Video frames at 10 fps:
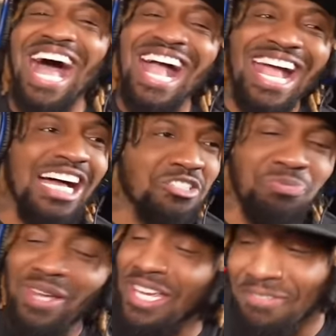I got
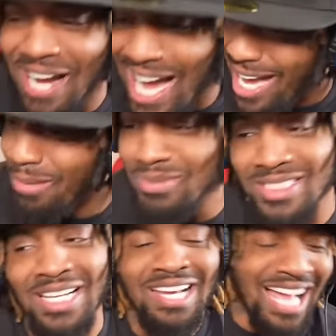speed vibes.
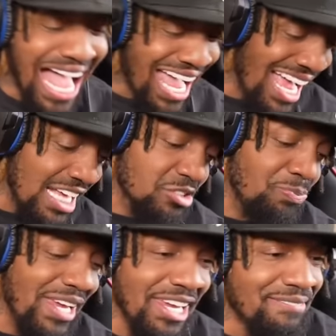I got
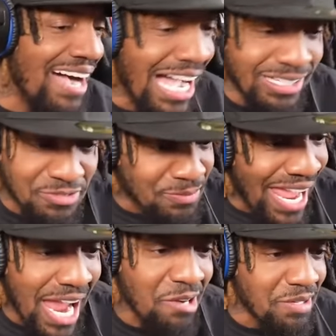speed vibes from
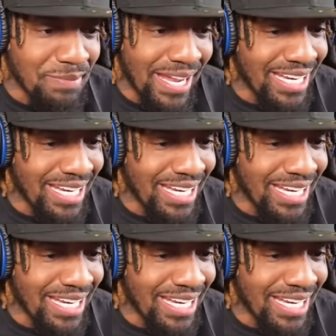Harry, man.